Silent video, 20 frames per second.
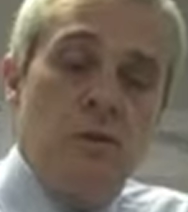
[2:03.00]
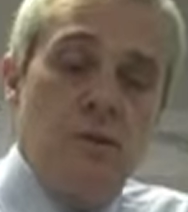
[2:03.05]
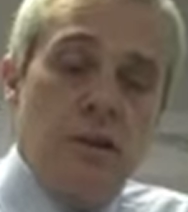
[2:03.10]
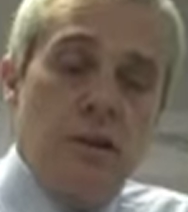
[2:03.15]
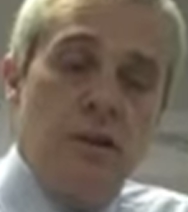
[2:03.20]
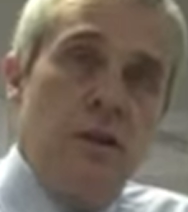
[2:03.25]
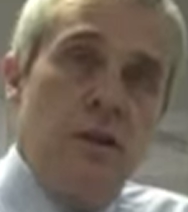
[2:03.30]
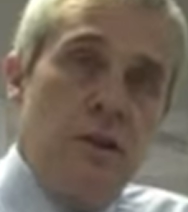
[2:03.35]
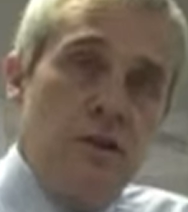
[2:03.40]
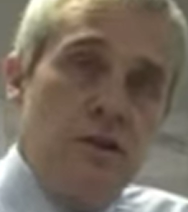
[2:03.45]

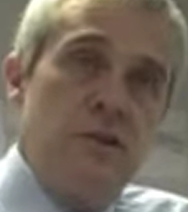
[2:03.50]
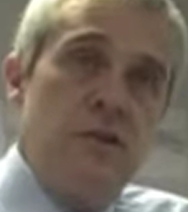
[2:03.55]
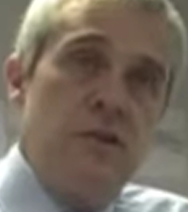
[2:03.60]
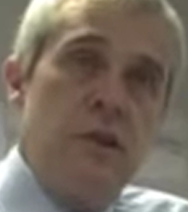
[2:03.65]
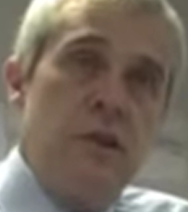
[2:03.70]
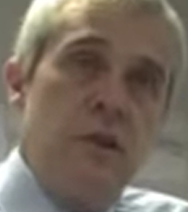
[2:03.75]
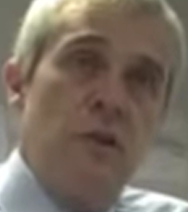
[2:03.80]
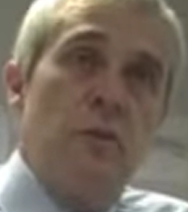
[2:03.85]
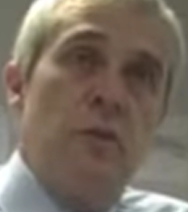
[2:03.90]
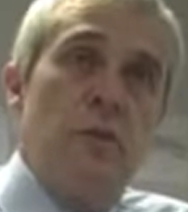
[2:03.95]
then causes
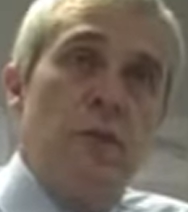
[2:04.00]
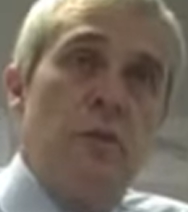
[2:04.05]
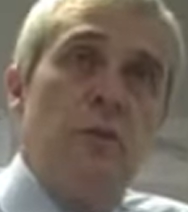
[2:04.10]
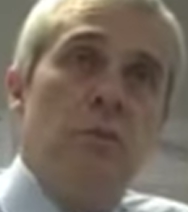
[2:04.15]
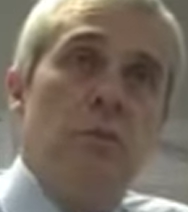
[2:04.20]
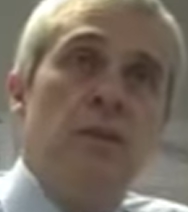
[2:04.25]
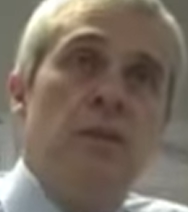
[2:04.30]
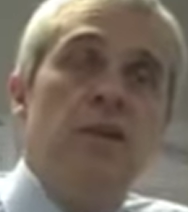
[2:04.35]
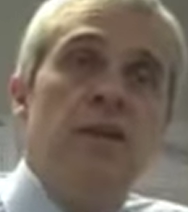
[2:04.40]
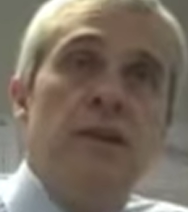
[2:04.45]
another
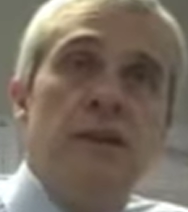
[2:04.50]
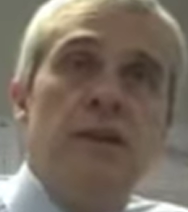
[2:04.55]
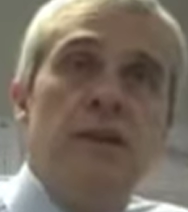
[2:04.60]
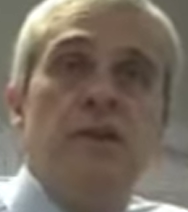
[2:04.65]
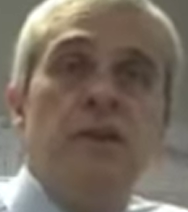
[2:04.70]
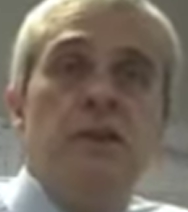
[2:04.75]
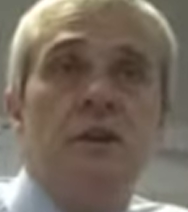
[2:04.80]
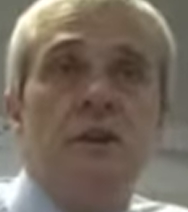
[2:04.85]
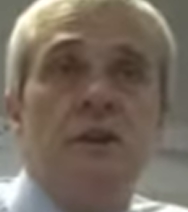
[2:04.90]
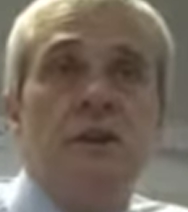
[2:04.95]
problem in
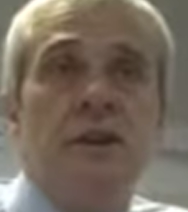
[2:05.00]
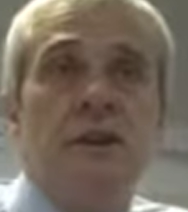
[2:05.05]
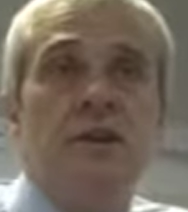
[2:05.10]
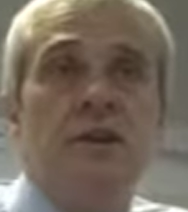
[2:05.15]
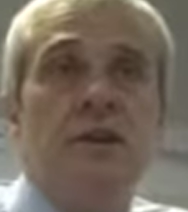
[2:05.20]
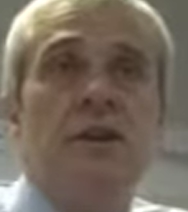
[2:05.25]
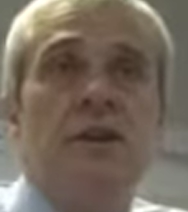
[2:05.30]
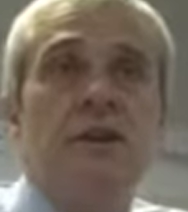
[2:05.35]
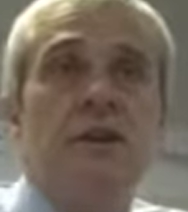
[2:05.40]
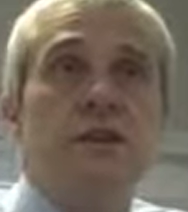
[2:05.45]
chasing
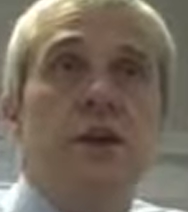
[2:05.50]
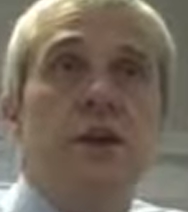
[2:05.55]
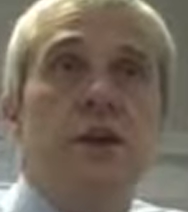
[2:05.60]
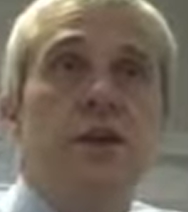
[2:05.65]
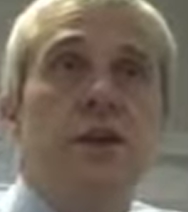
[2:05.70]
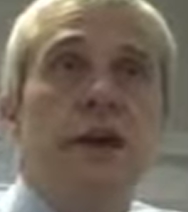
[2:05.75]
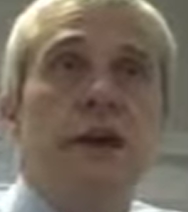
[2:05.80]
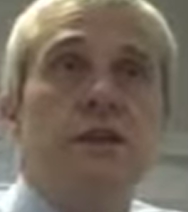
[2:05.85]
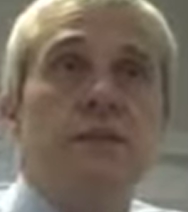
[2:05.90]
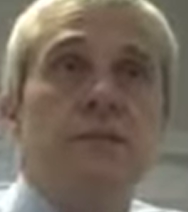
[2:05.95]
that
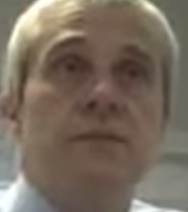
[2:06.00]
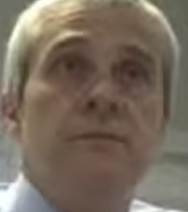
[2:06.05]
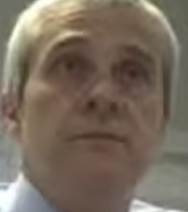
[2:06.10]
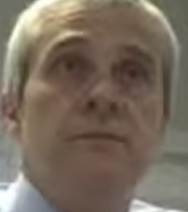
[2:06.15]
debt.